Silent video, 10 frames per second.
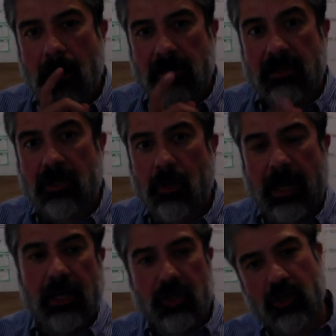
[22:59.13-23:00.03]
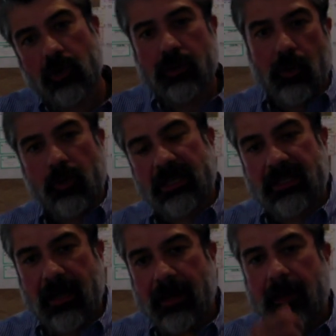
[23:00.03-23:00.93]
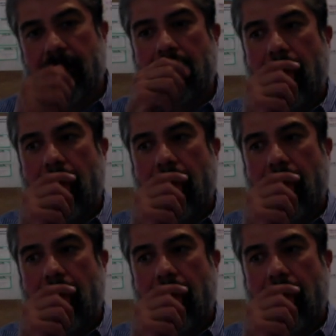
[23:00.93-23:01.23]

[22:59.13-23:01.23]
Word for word: dislocated shoulder, reset it.